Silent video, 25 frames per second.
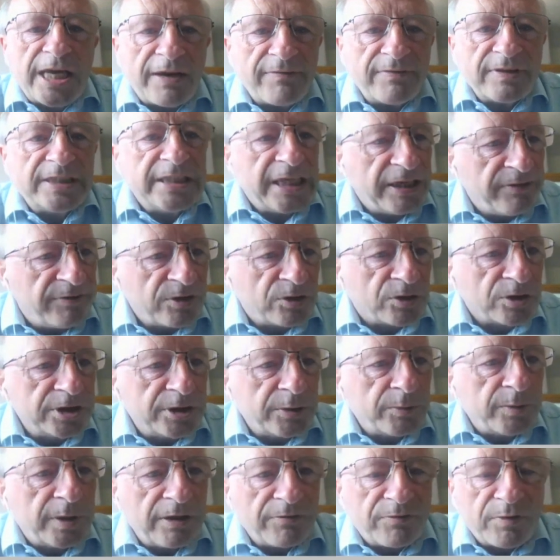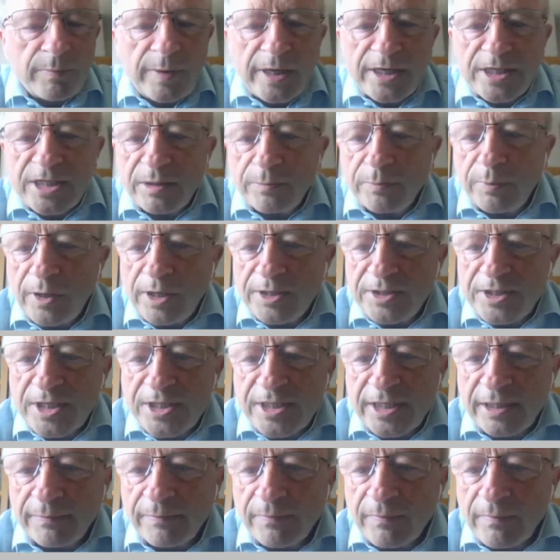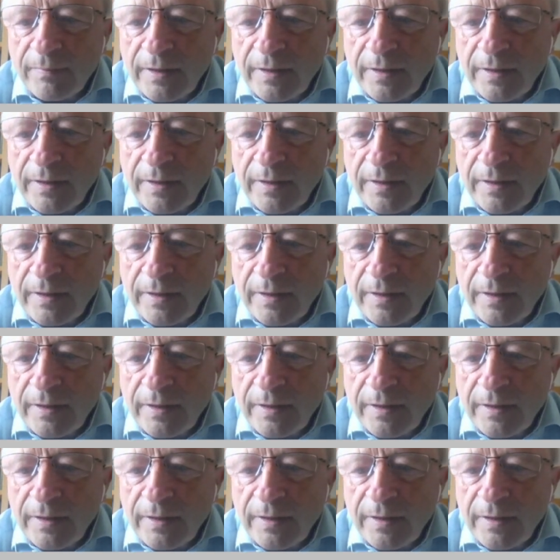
have a difficulty with information processing.